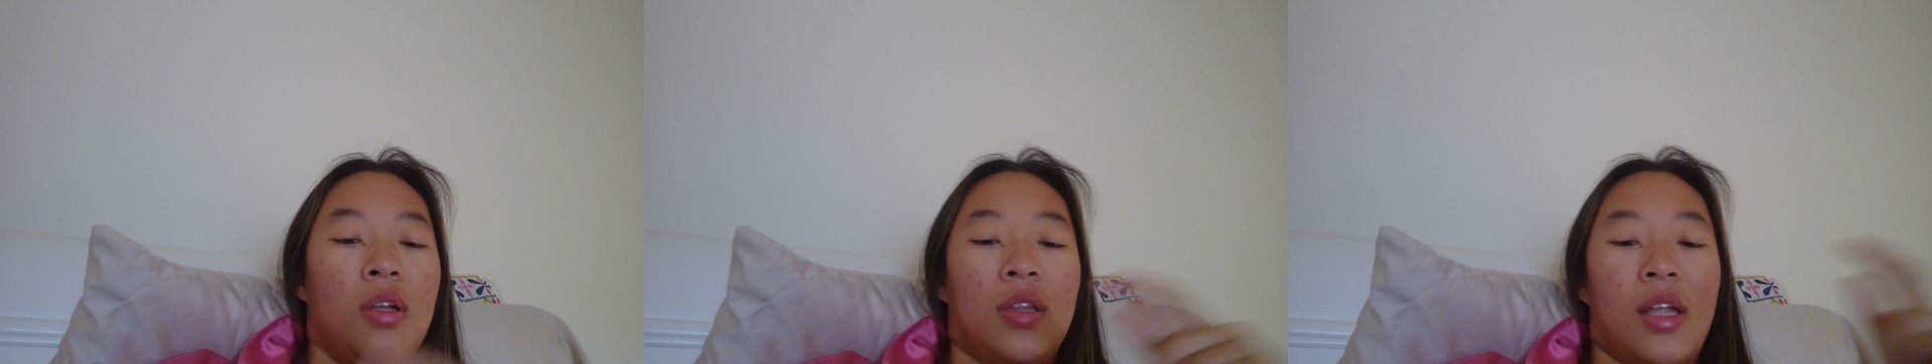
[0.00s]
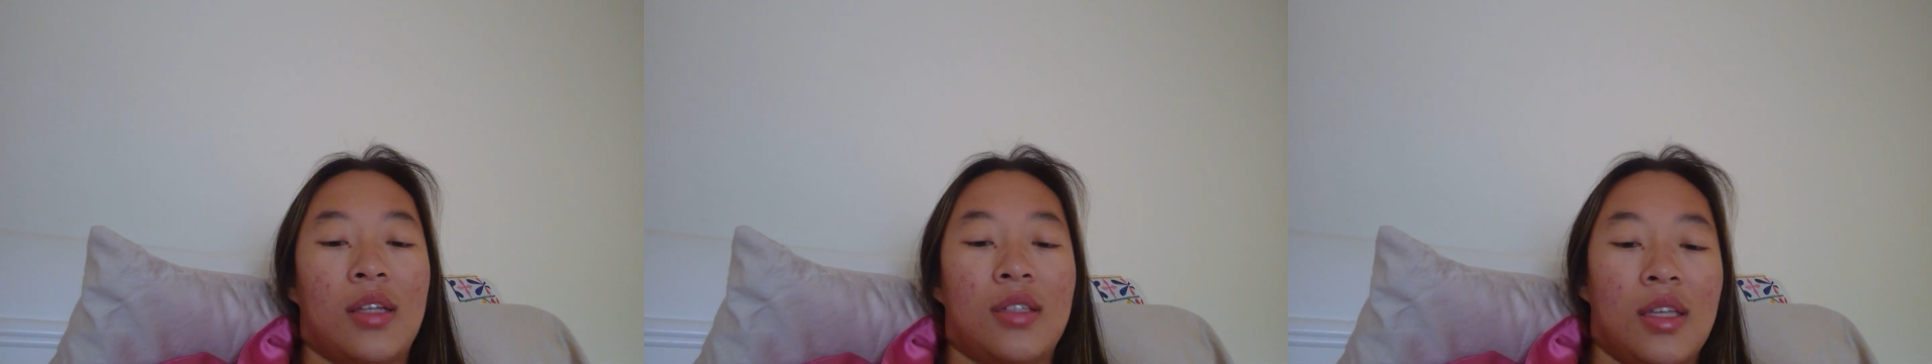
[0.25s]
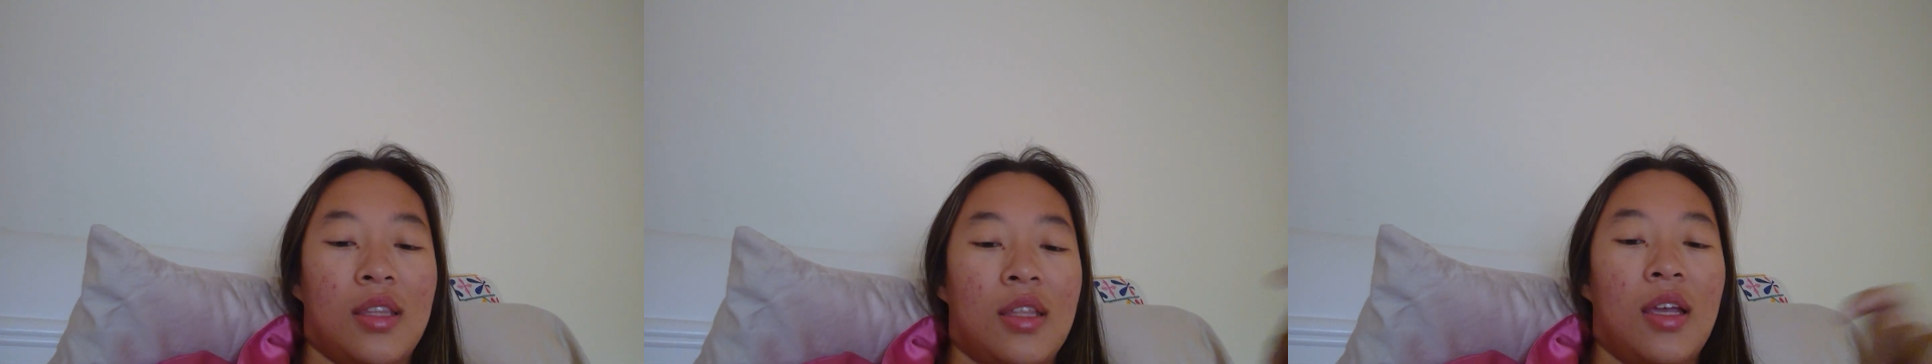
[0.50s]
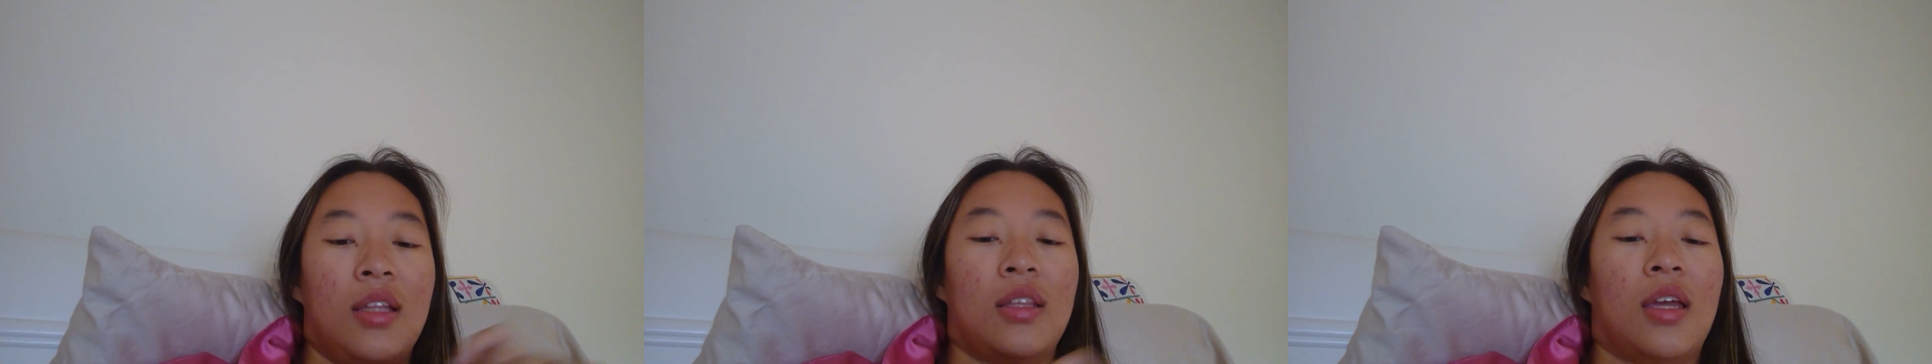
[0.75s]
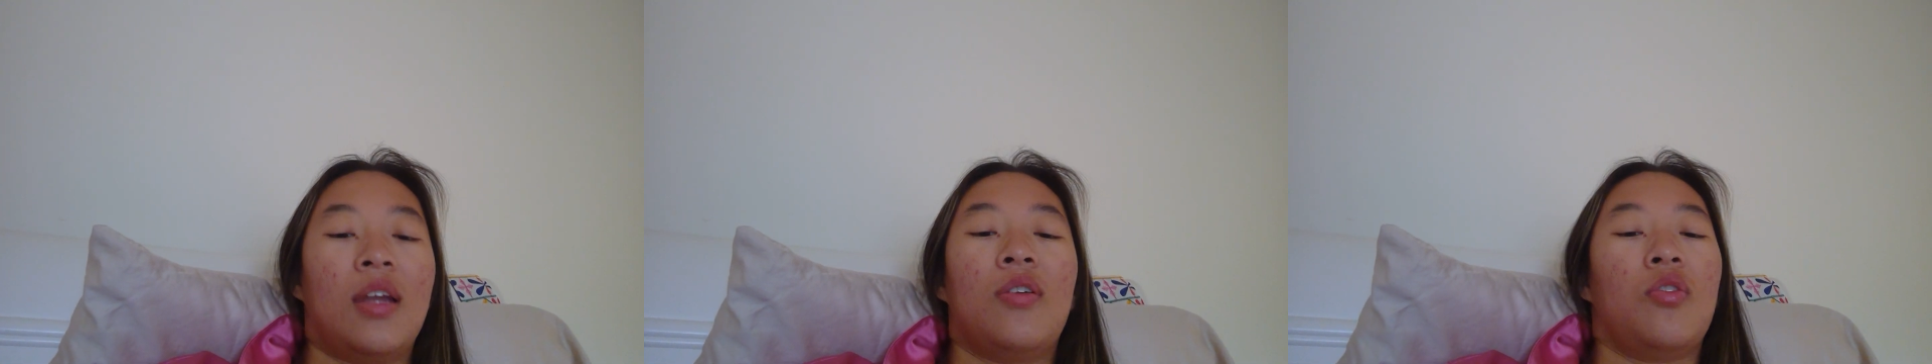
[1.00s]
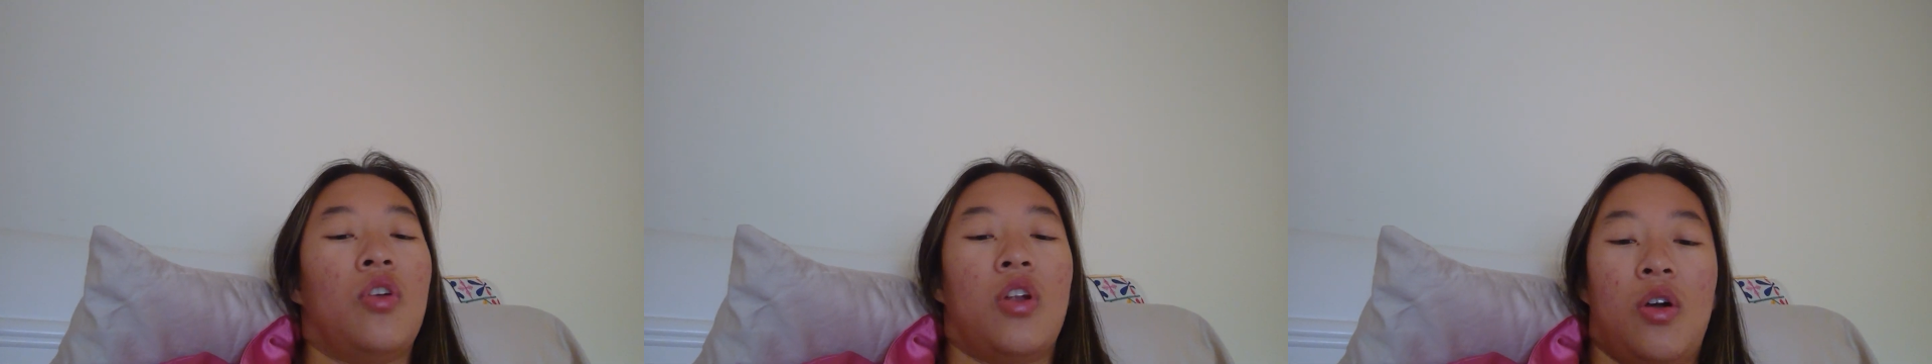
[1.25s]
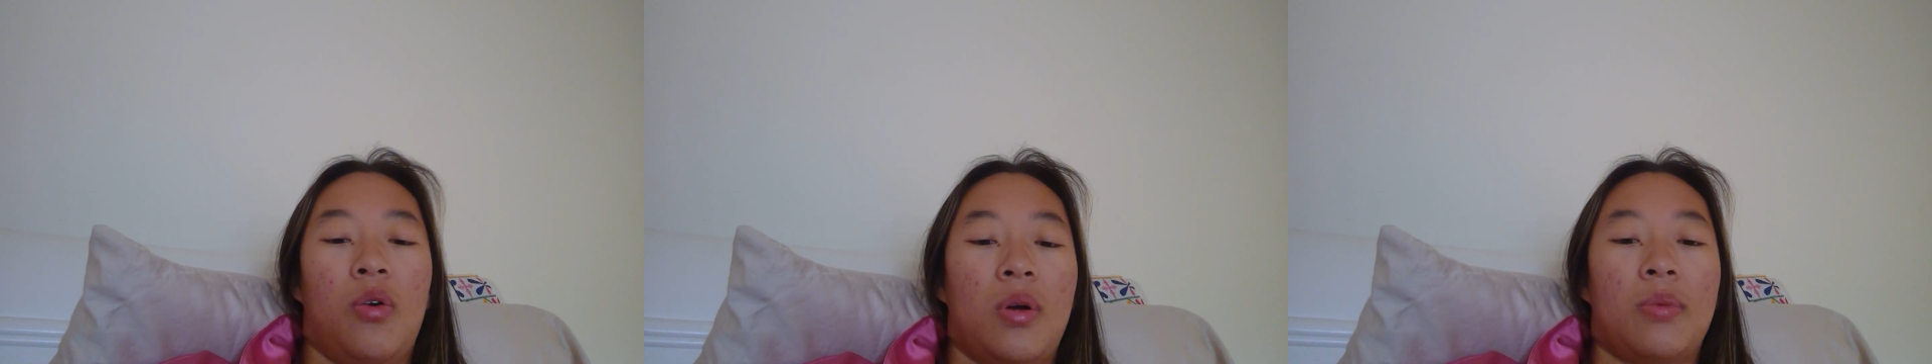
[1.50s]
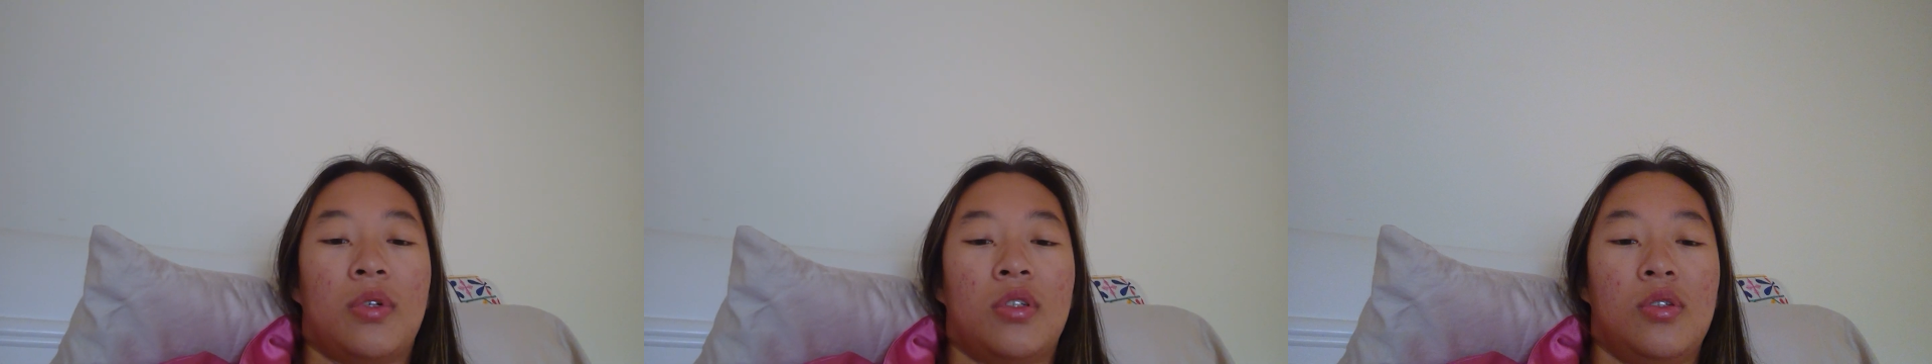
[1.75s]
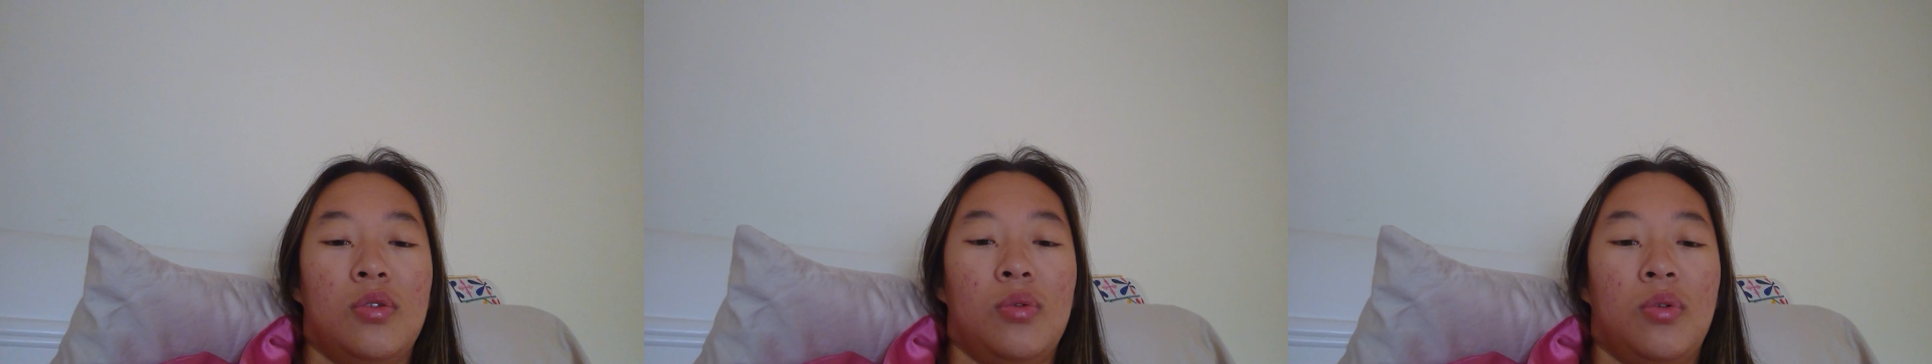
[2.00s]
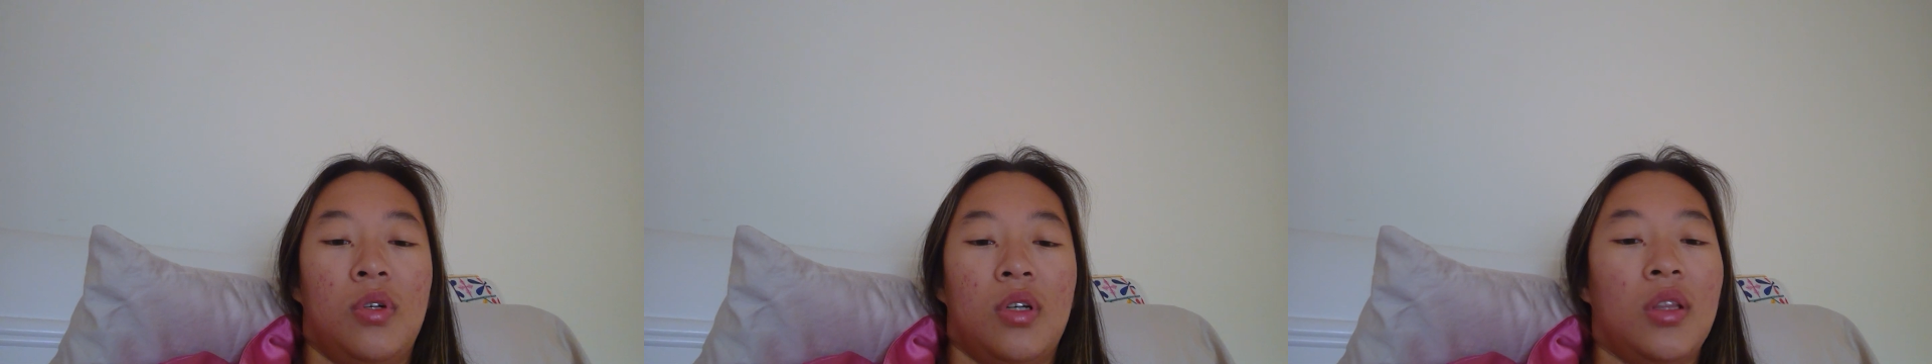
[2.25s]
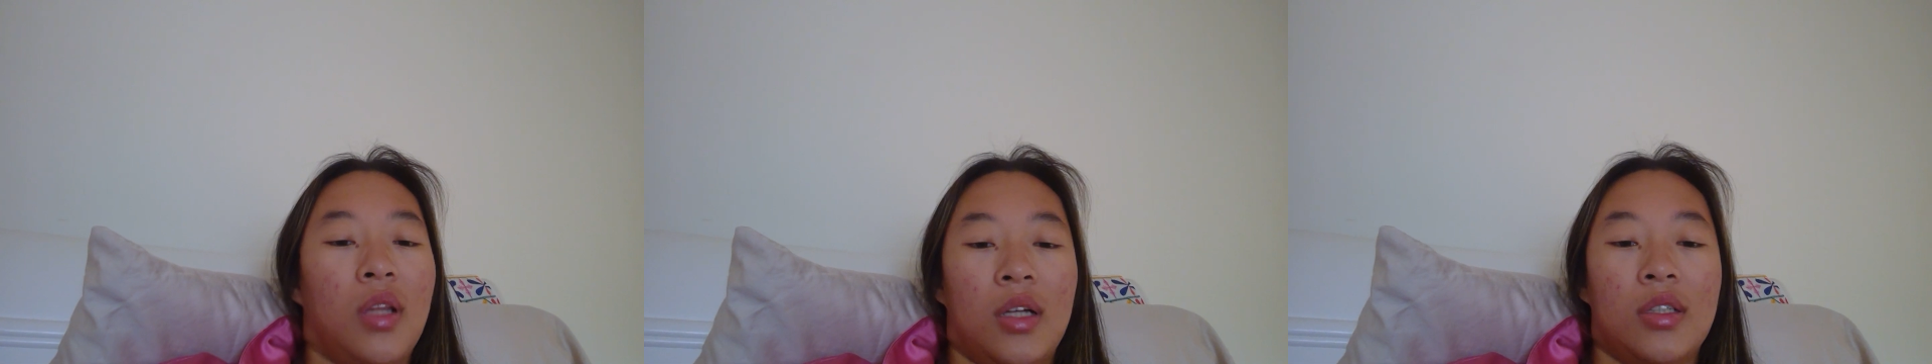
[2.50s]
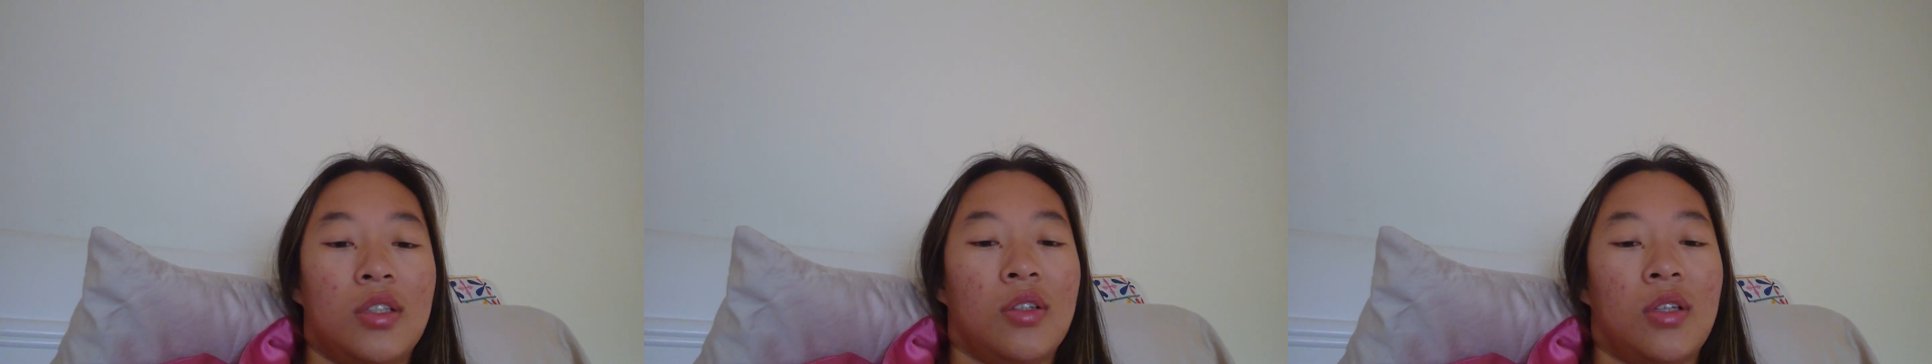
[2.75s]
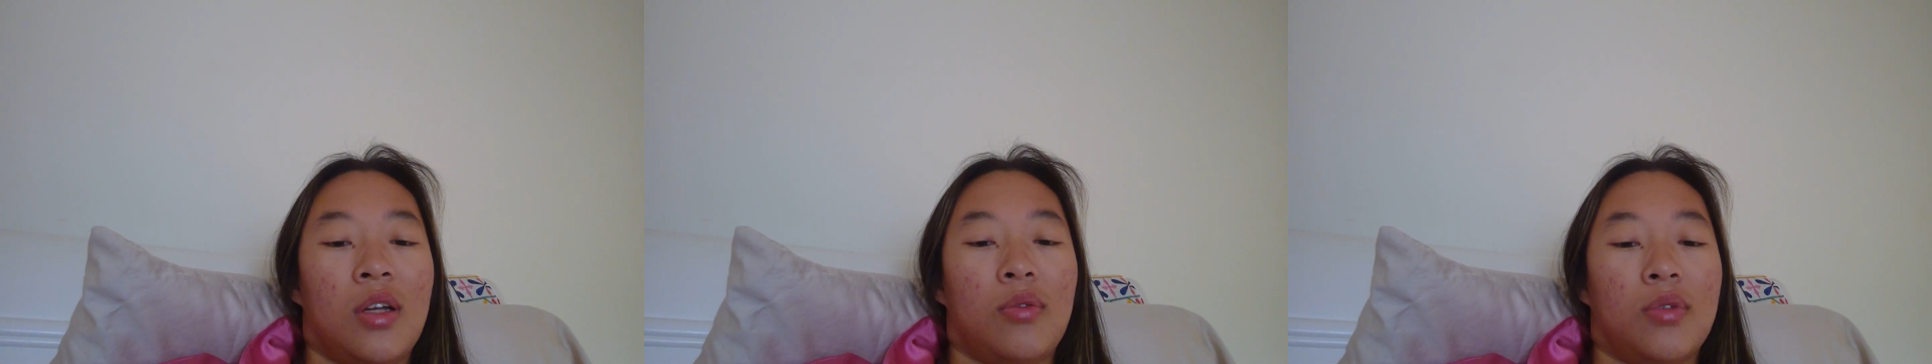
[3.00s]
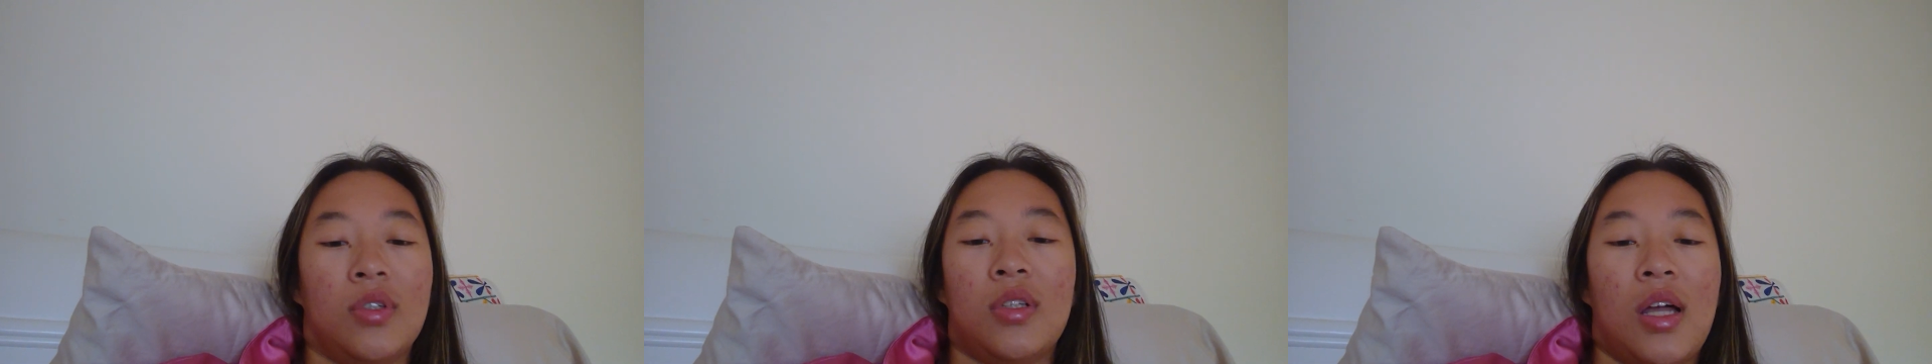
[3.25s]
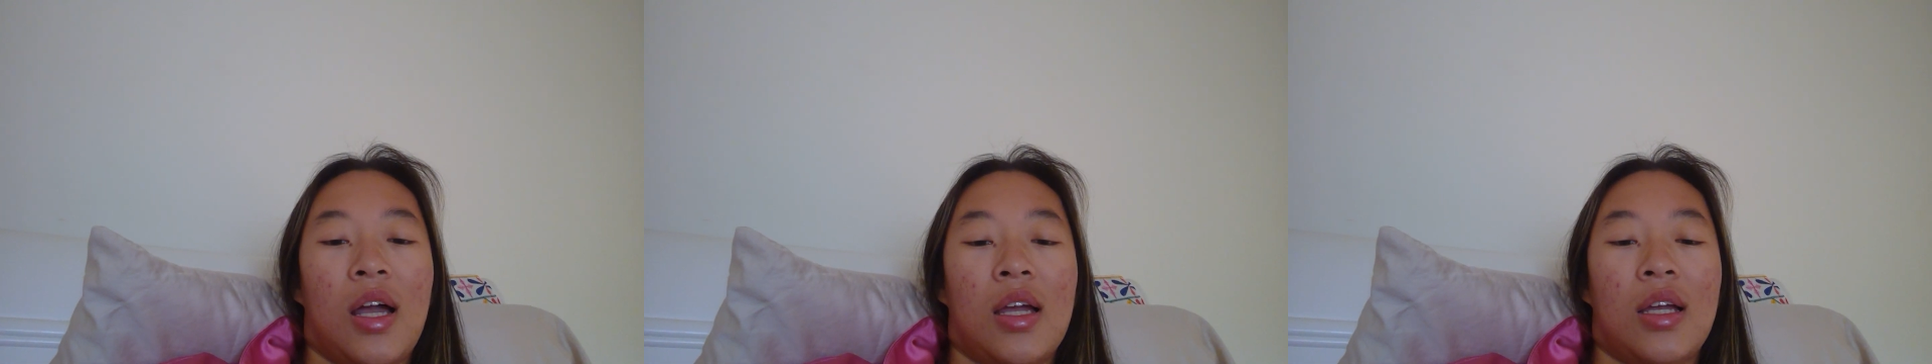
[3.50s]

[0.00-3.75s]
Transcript: That's the thing. They don't know I'm a kook until they realize,